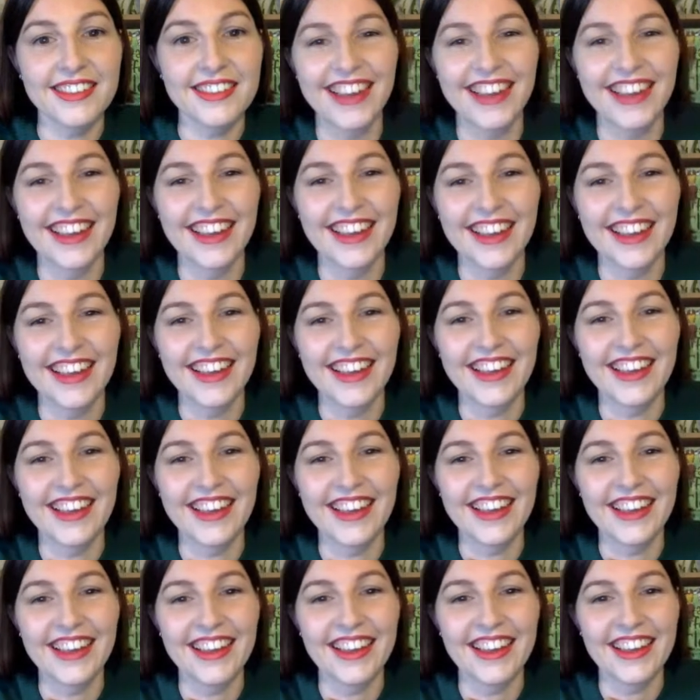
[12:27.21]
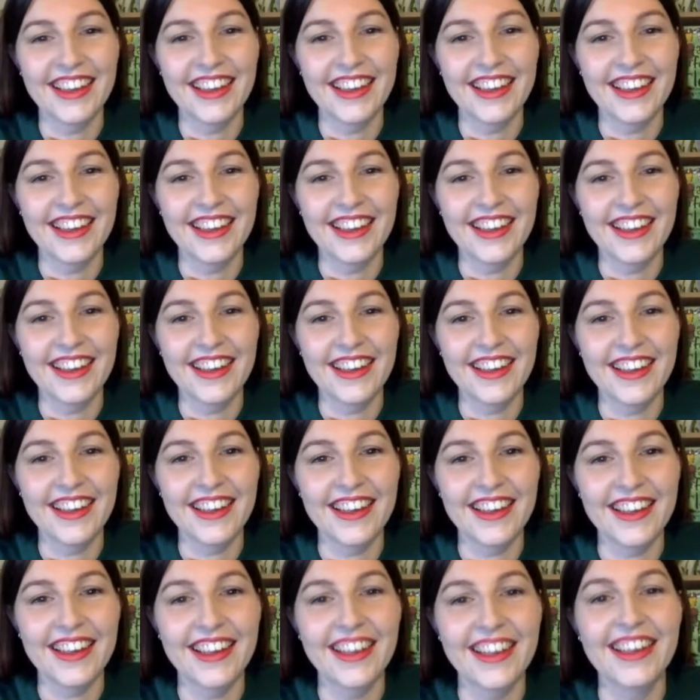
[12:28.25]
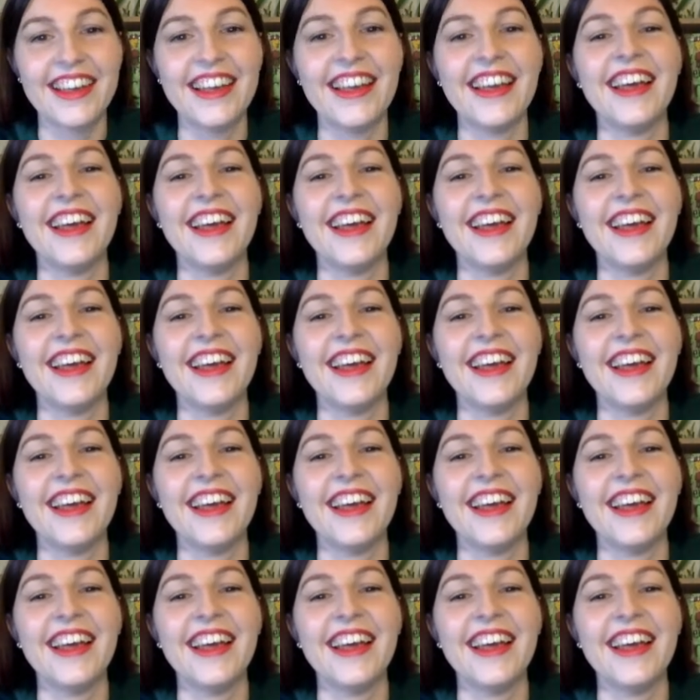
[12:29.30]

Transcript: (silent)